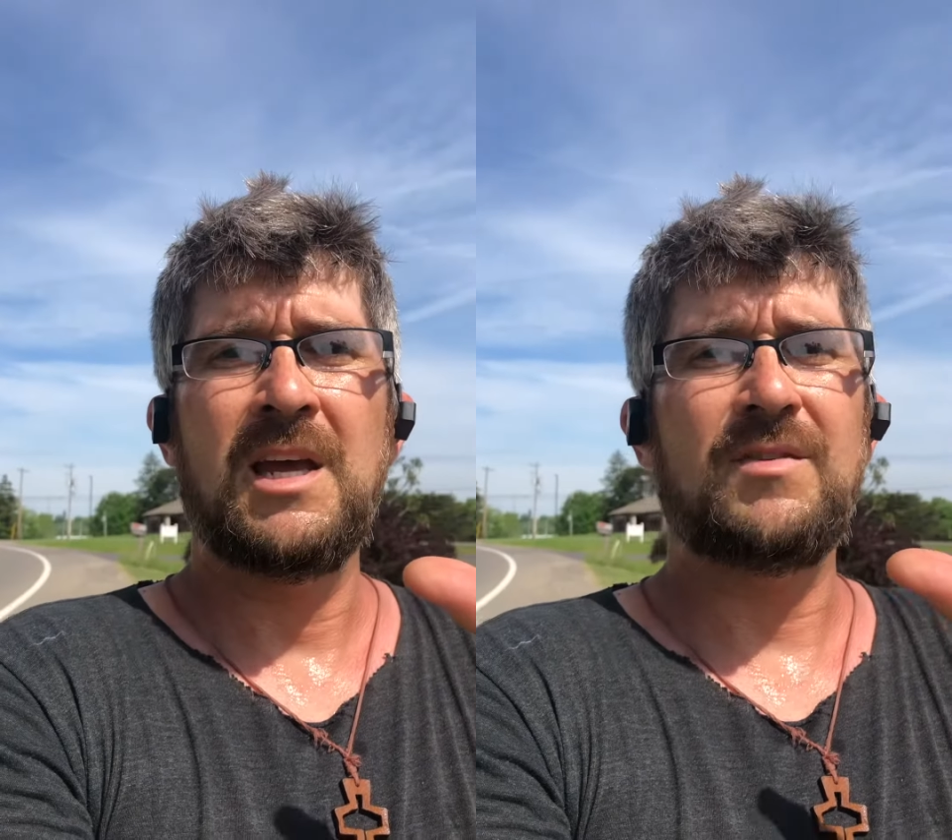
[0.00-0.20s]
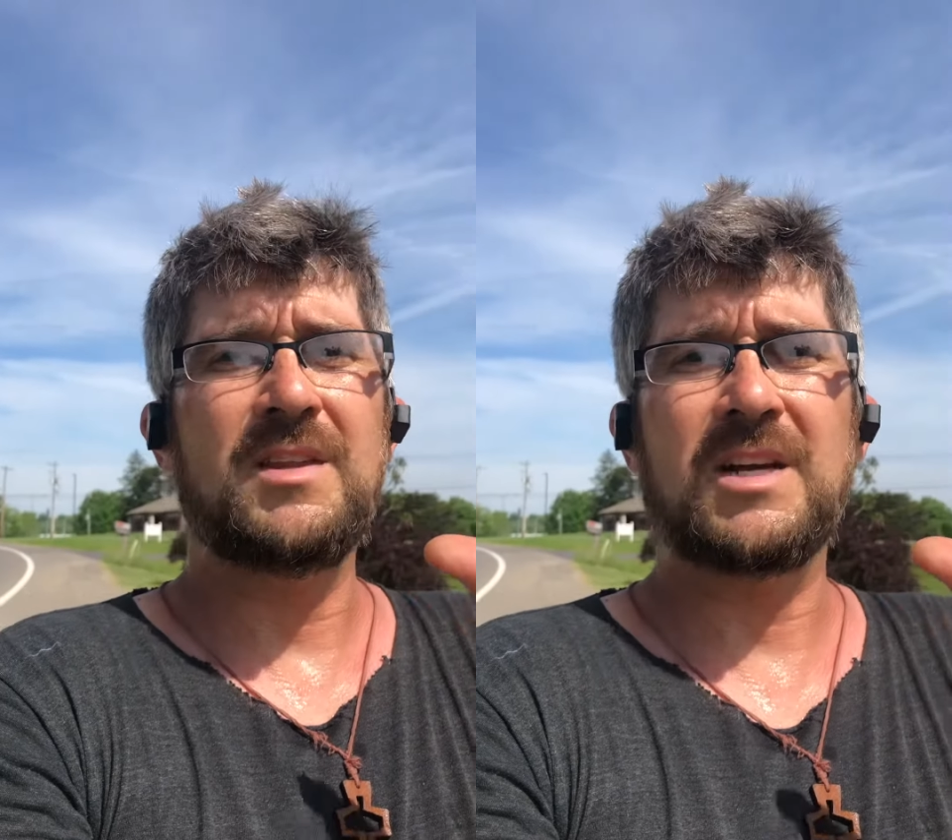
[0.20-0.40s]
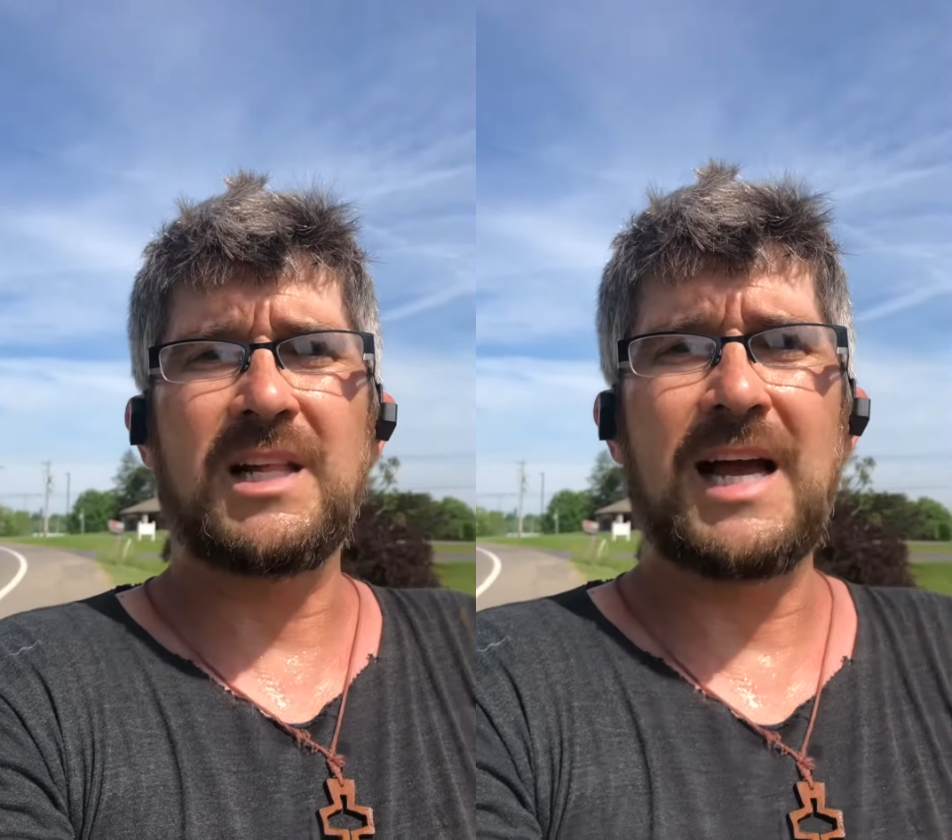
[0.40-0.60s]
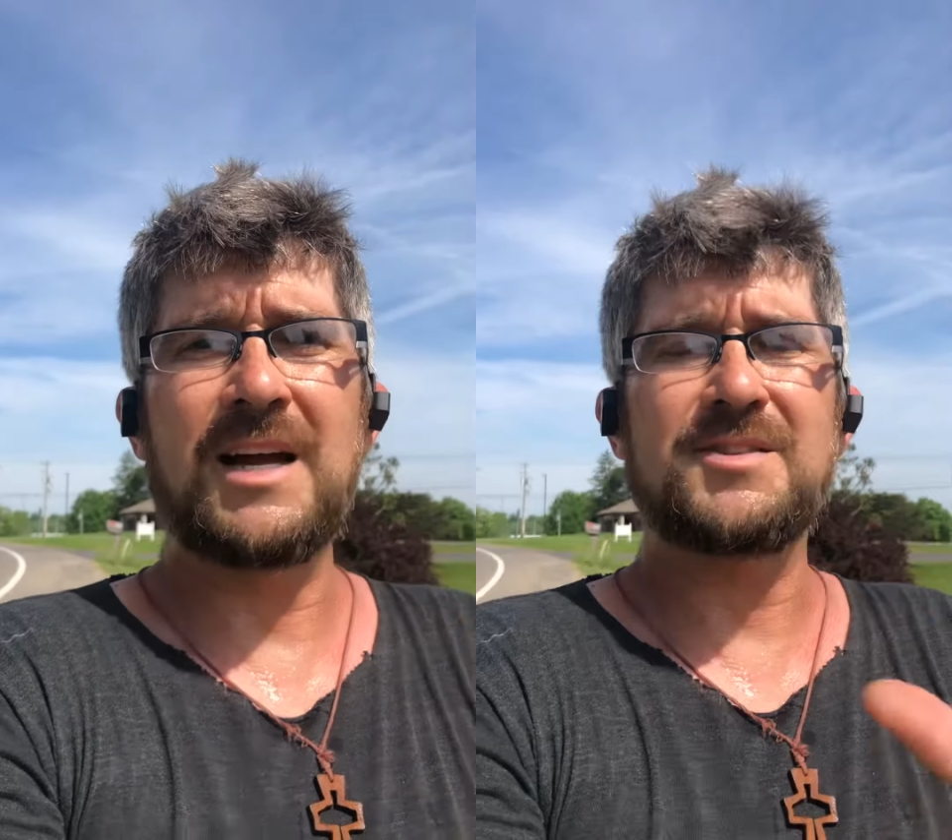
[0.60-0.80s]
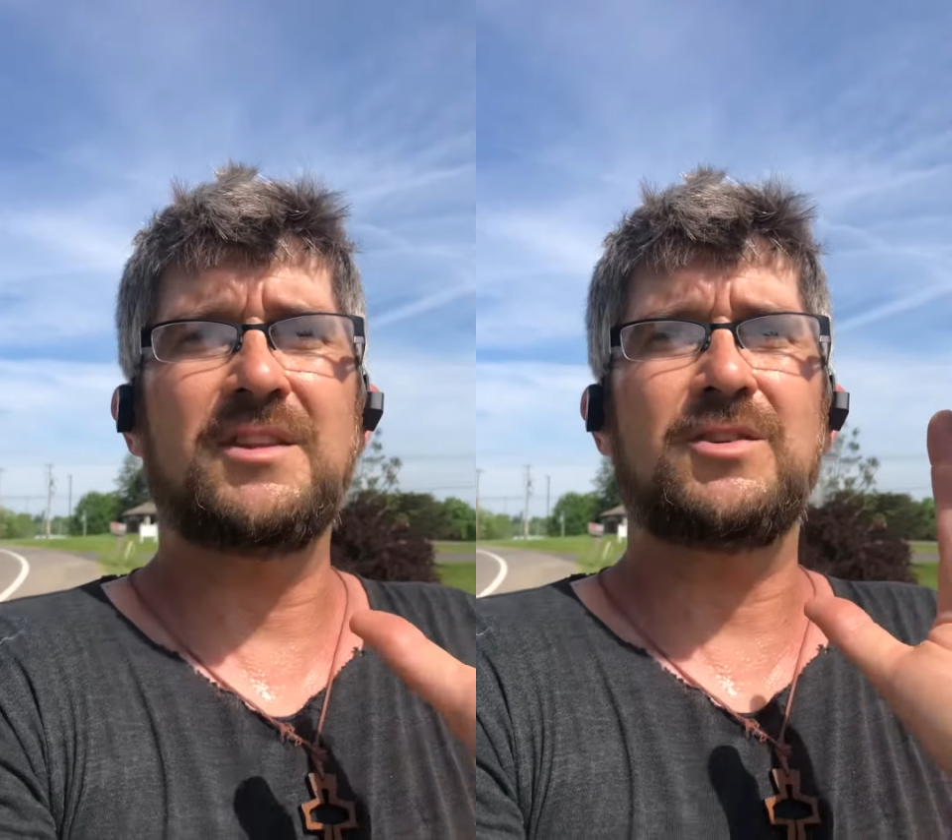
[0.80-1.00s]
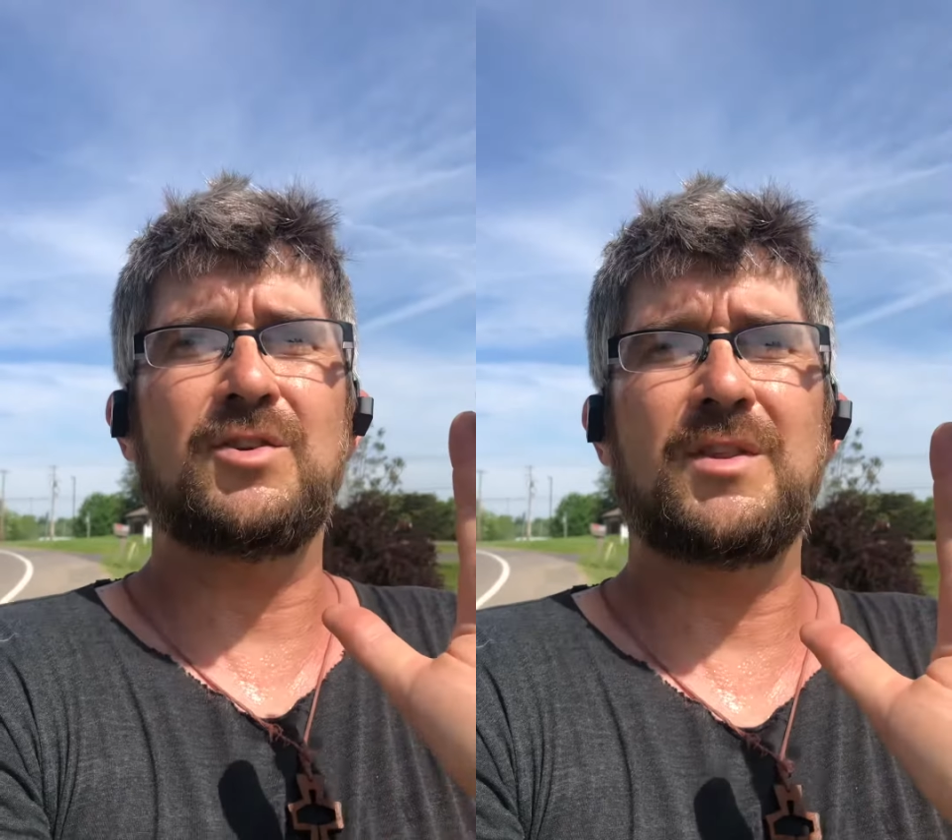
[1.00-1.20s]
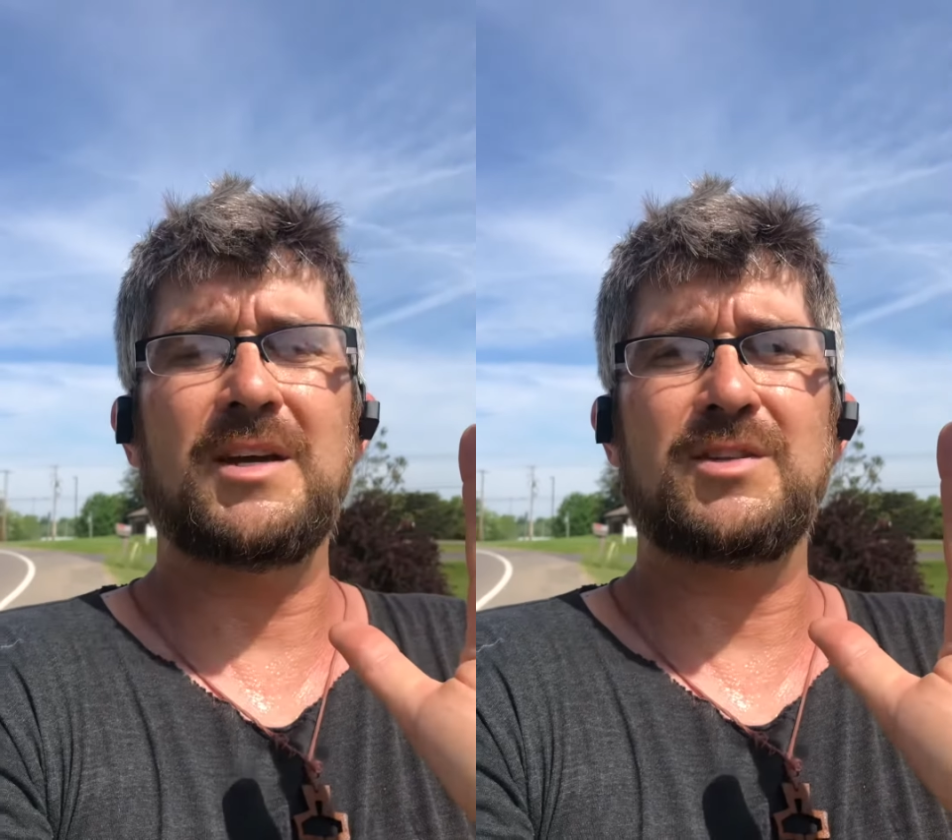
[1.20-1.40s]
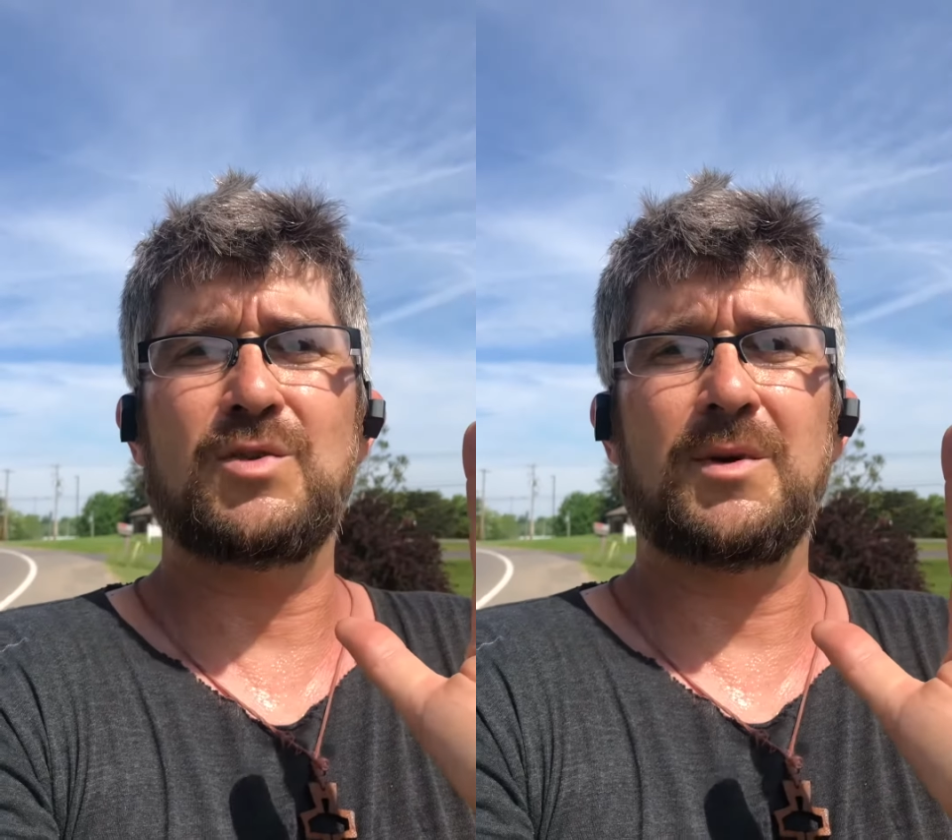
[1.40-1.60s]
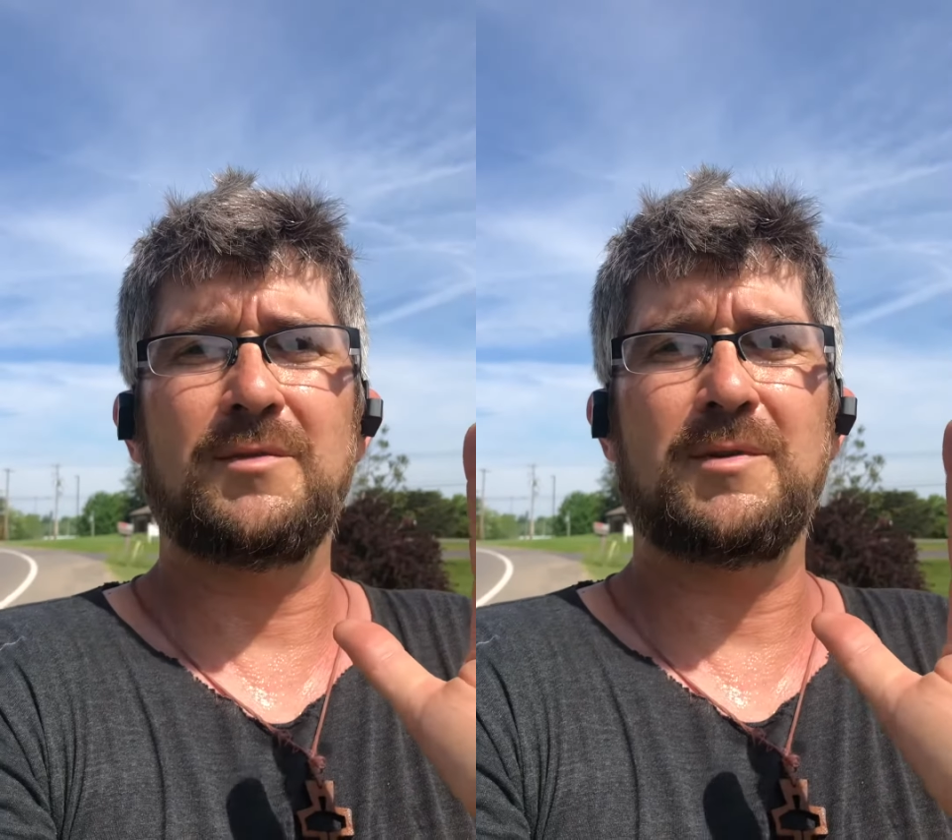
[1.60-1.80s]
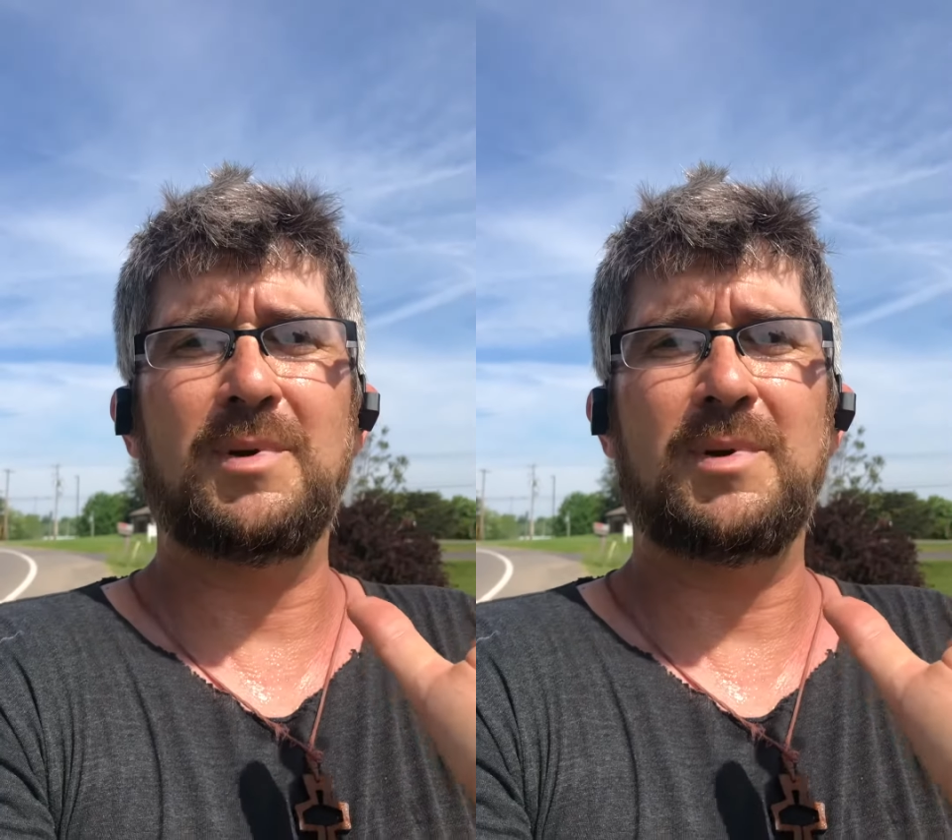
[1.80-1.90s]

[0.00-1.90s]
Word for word: Via the clouds and the 2021